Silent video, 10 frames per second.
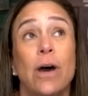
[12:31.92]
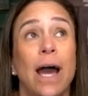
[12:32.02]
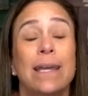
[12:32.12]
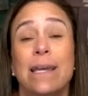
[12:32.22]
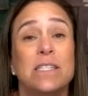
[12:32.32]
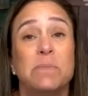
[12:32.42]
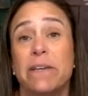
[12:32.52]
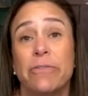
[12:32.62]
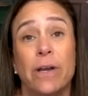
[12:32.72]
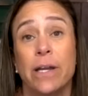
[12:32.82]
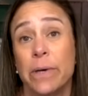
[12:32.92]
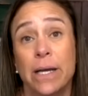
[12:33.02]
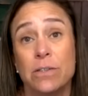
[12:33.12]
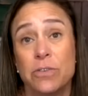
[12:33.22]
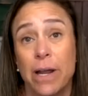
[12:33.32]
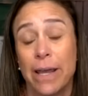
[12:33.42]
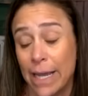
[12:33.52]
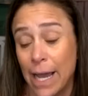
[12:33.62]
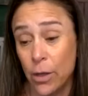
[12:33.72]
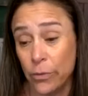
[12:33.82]
can't speak for anyone else, right? Like,
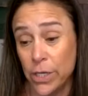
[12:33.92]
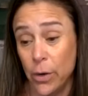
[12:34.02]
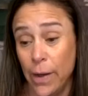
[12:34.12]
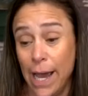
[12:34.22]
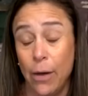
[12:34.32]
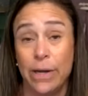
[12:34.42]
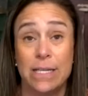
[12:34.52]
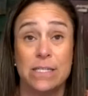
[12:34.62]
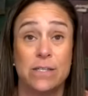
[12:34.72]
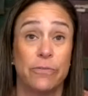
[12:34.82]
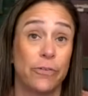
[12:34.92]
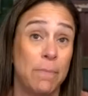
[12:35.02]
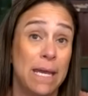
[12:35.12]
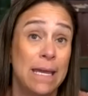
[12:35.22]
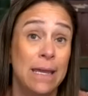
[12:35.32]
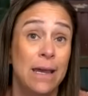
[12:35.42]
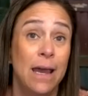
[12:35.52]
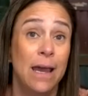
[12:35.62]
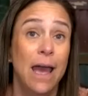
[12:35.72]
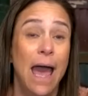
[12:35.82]
I only know how it is for me.
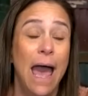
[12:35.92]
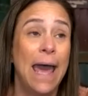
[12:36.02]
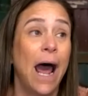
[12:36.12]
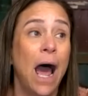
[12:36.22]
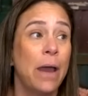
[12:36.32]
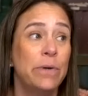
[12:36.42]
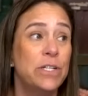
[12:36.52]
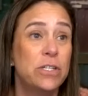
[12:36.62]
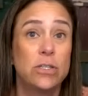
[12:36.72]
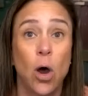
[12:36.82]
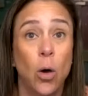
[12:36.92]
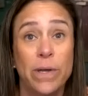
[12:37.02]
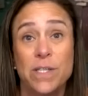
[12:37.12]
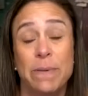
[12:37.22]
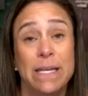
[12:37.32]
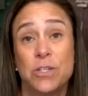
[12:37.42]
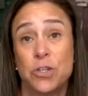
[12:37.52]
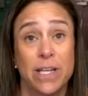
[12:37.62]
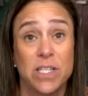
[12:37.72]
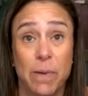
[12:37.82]
And I would just always be as
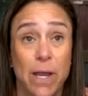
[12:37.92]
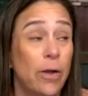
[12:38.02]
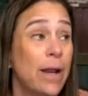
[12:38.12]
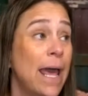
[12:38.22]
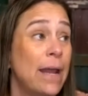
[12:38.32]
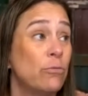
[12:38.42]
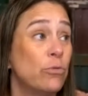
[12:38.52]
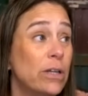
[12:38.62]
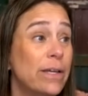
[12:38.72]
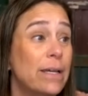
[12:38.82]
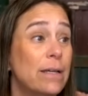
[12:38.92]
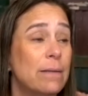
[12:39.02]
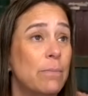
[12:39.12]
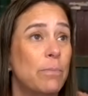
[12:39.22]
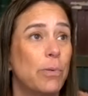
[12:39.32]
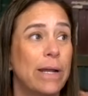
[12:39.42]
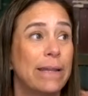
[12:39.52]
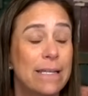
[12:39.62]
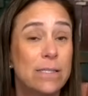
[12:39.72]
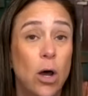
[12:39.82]
transparent and really bring
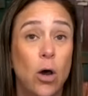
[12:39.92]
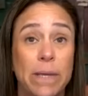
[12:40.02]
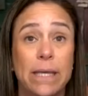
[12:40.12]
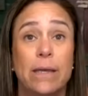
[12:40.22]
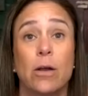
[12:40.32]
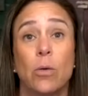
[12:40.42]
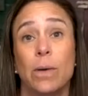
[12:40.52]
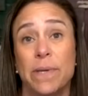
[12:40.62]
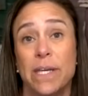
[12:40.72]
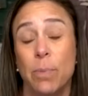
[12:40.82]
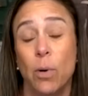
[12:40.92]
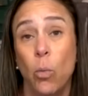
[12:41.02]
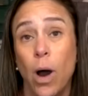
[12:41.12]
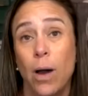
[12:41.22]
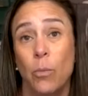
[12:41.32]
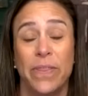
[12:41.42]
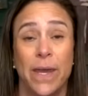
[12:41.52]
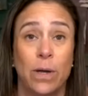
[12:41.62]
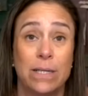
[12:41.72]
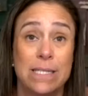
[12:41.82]
this home here, what people want, what they
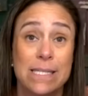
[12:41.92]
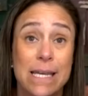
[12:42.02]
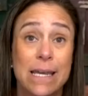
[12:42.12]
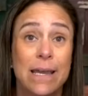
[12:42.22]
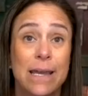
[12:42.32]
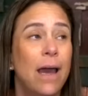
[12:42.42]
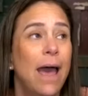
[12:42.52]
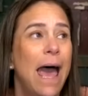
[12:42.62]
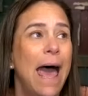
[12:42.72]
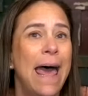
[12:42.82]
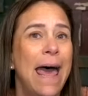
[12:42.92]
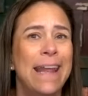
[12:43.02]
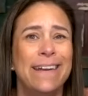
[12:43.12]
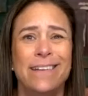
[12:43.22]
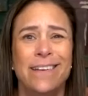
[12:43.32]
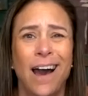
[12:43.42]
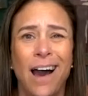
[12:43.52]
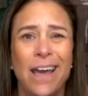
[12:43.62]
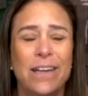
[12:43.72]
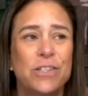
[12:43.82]
want to see, and
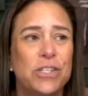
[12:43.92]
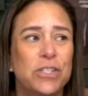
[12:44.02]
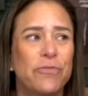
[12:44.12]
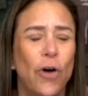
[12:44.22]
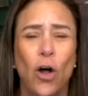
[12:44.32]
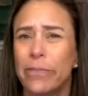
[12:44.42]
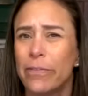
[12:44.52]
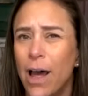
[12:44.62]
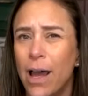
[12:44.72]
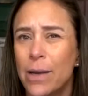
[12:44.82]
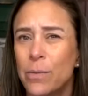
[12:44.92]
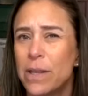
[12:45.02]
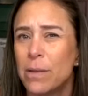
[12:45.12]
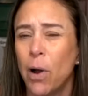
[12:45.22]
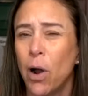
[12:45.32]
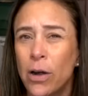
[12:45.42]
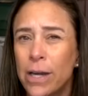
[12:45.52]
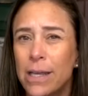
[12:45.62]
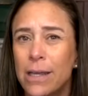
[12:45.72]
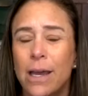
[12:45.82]
not just fall in line with a party